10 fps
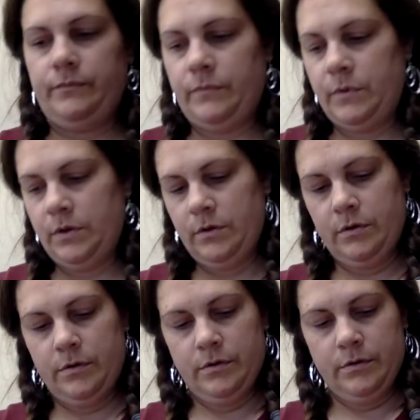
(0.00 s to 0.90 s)

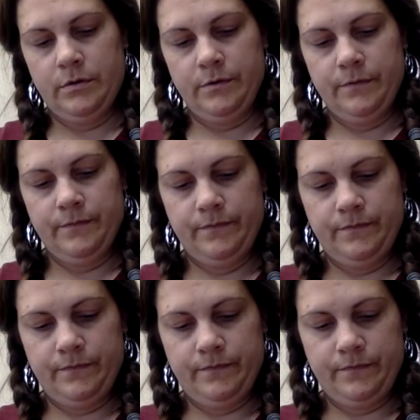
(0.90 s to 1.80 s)

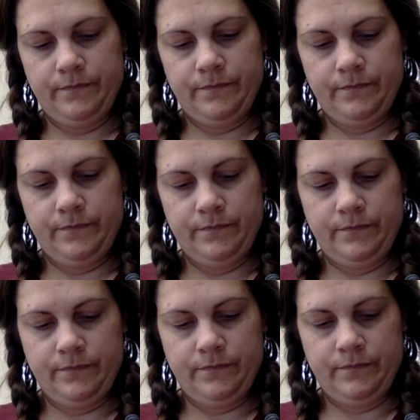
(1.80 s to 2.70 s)

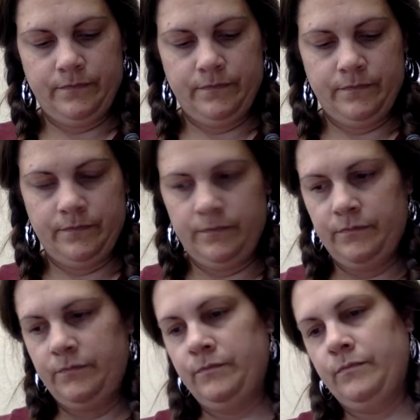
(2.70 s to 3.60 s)

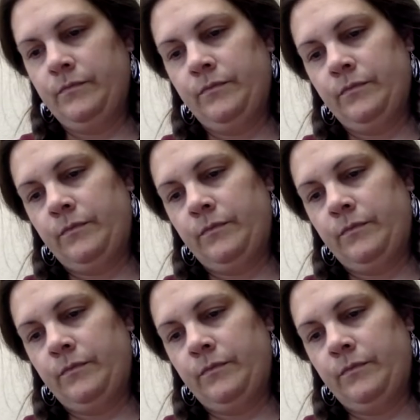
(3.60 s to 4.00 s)
No one is speaking in this clip.